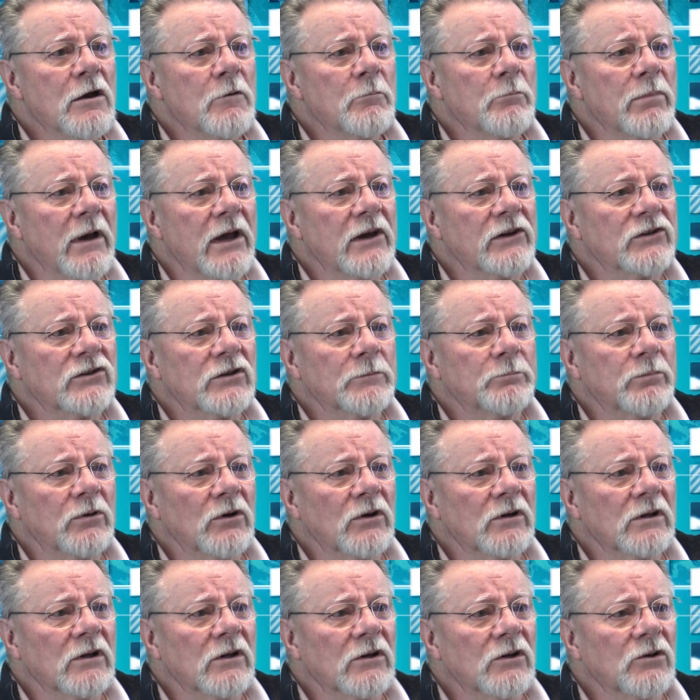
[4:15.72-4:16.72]
based
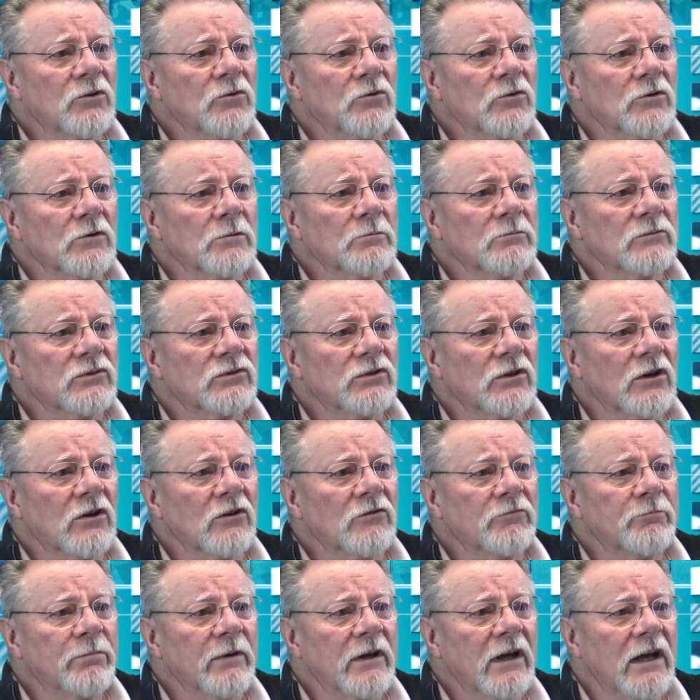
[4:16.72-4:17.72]
upon norms
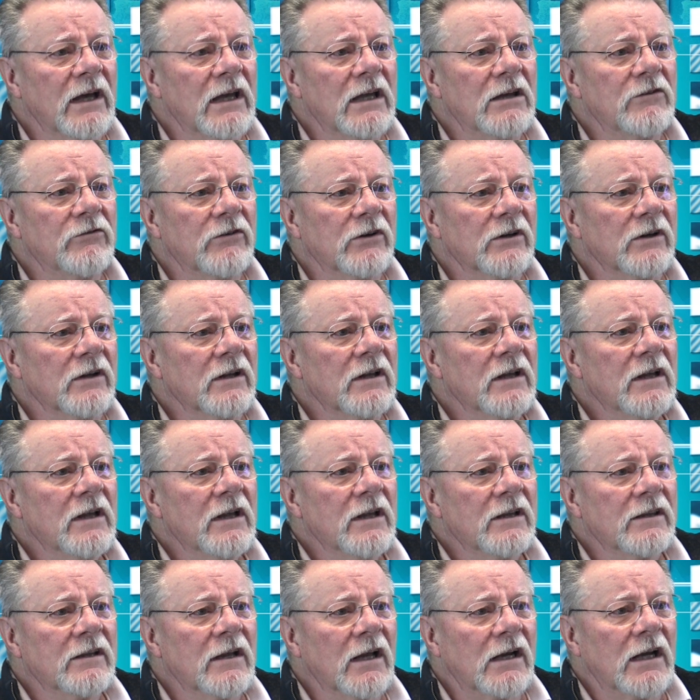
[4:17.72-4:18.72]
of behaviour
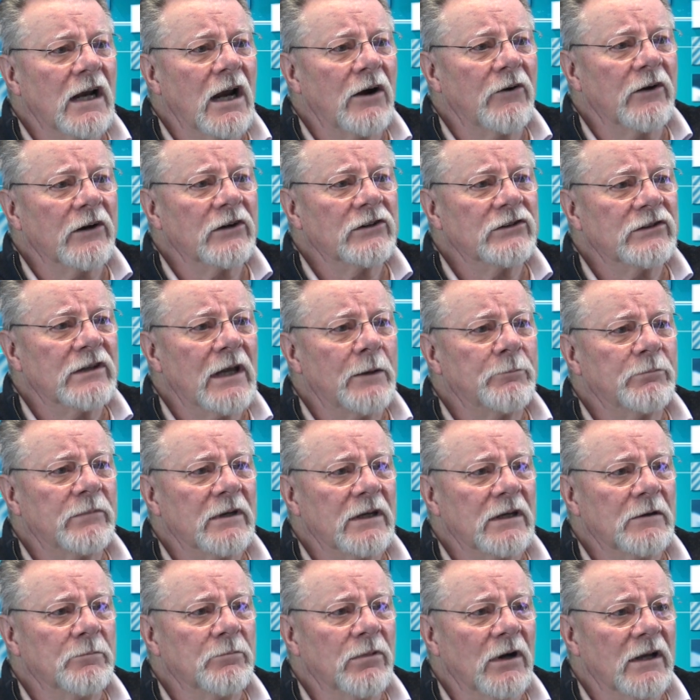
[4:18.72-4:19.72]
that are
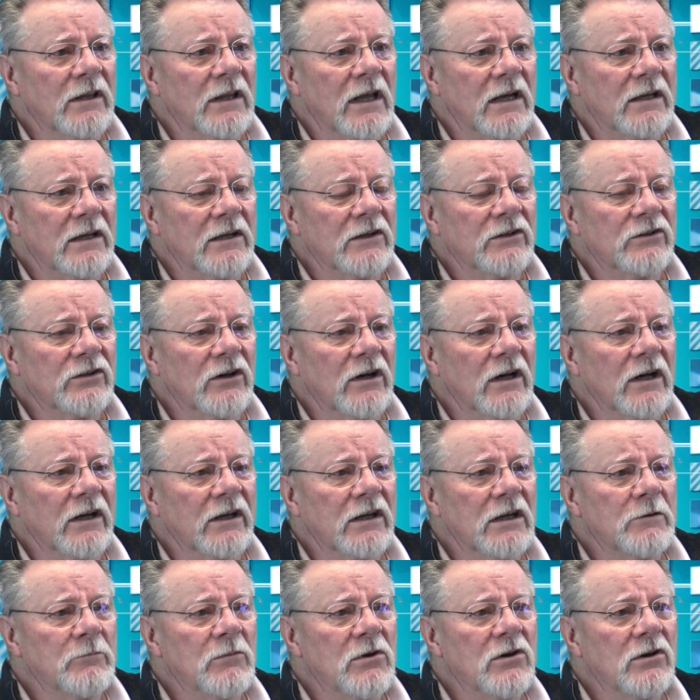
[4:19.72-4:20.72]
accepted by that entire
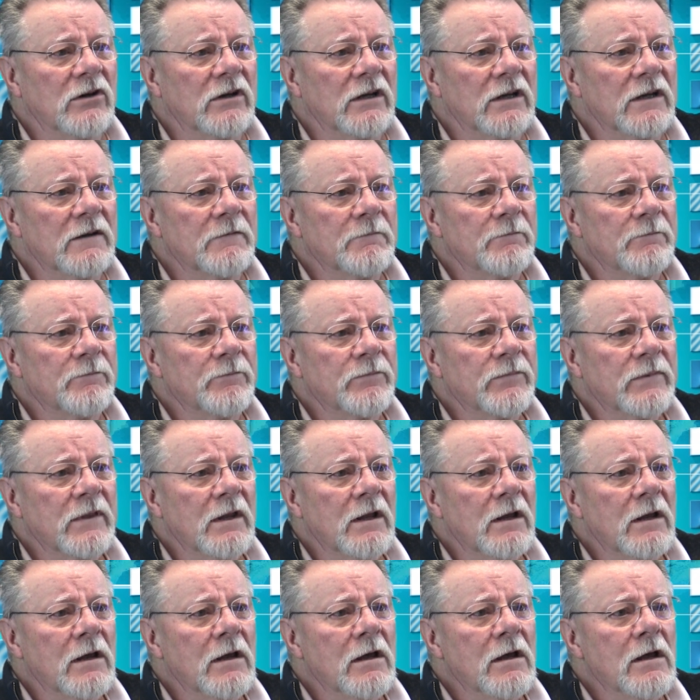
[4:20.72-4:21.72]
community.
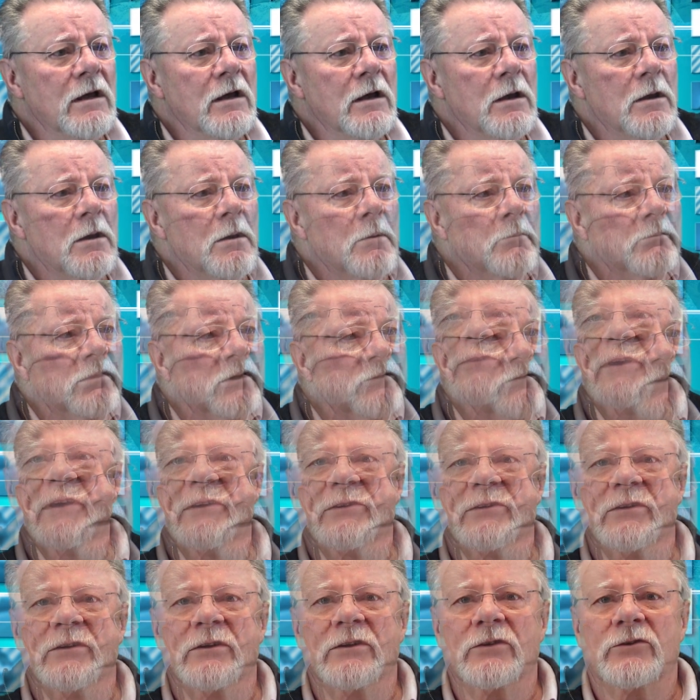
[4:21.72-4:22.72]

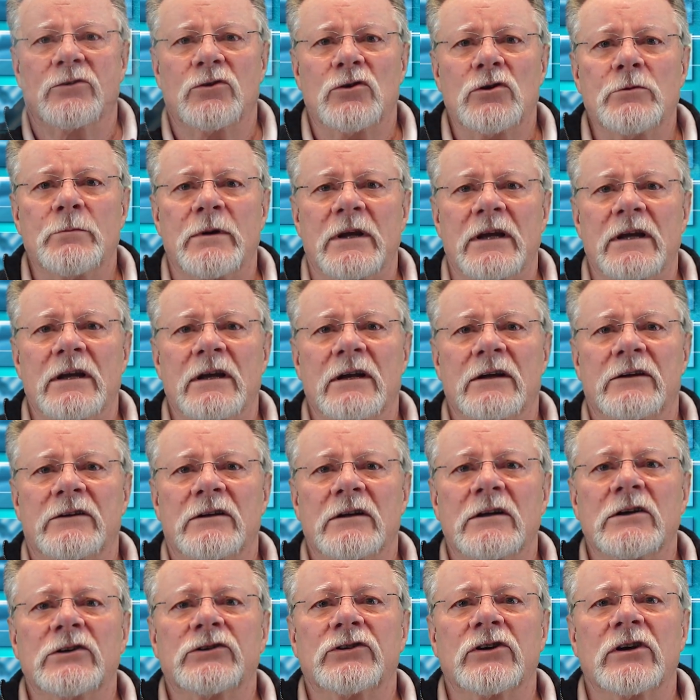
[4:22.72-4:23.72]
Professor Twomey
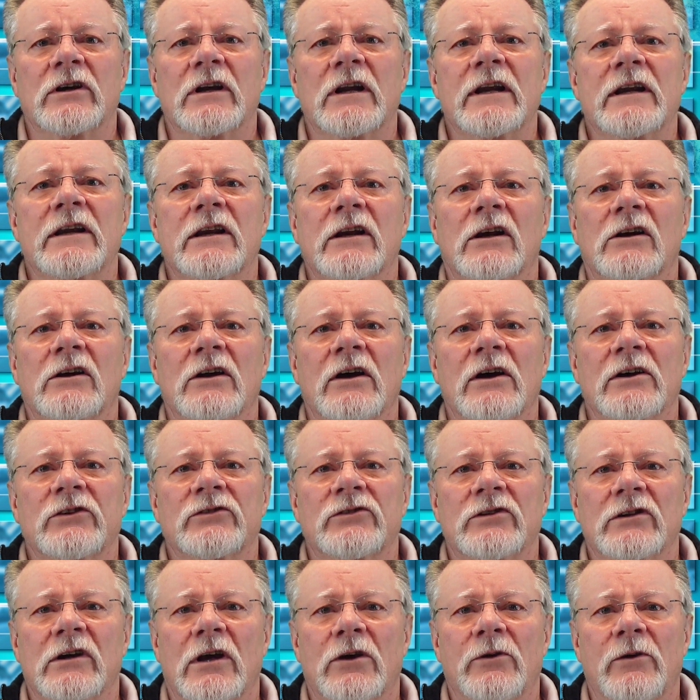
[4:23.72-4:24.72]
diligently
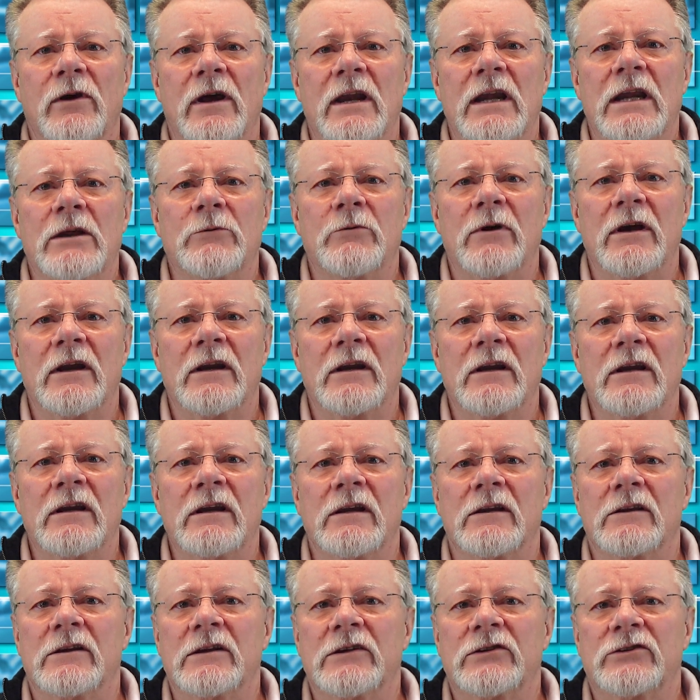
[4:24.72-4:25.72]
declines to go anywhere
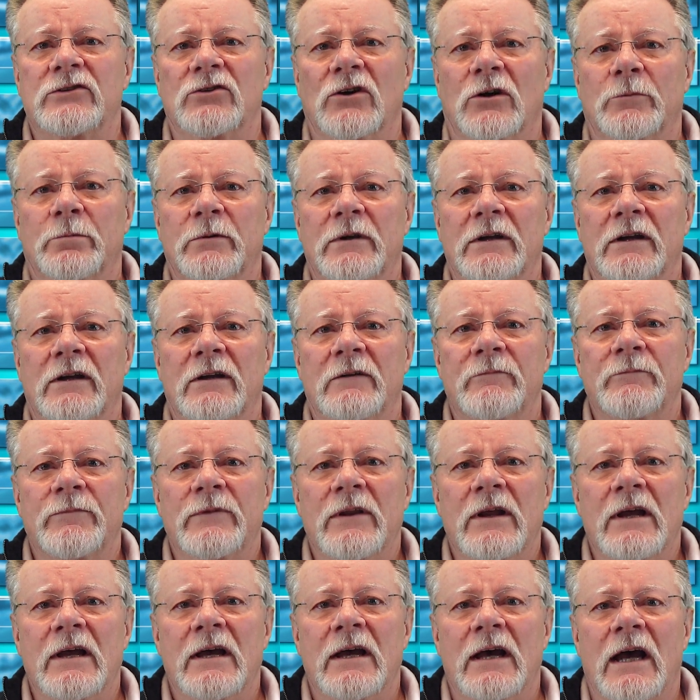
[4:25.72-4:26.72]
near this topic
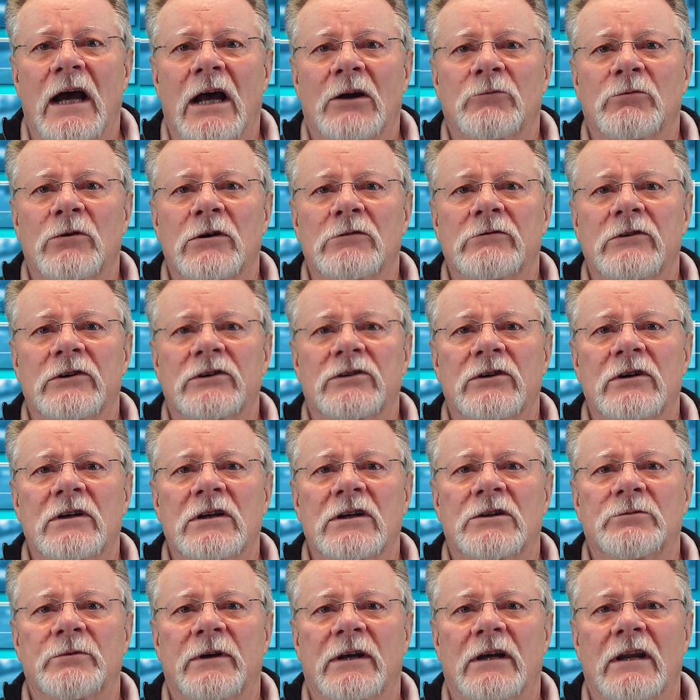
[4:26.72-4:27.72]
and will
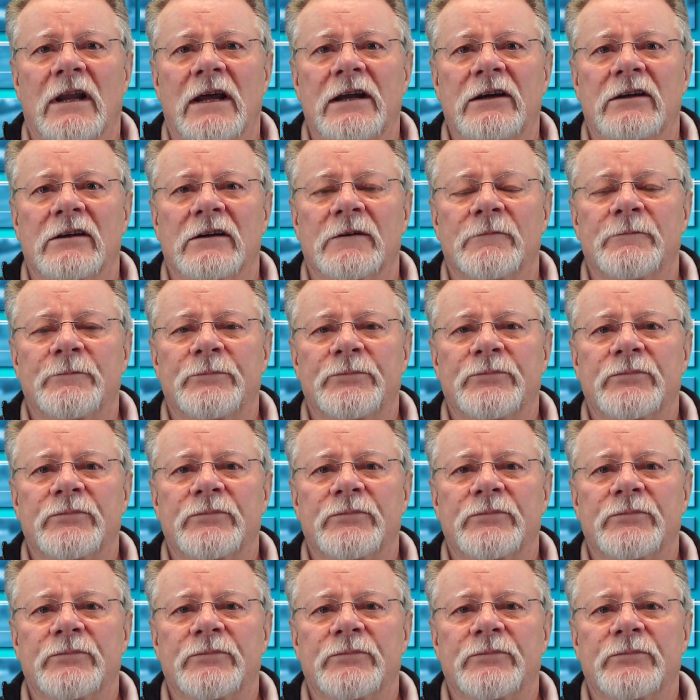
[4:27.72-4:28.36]
return to it later.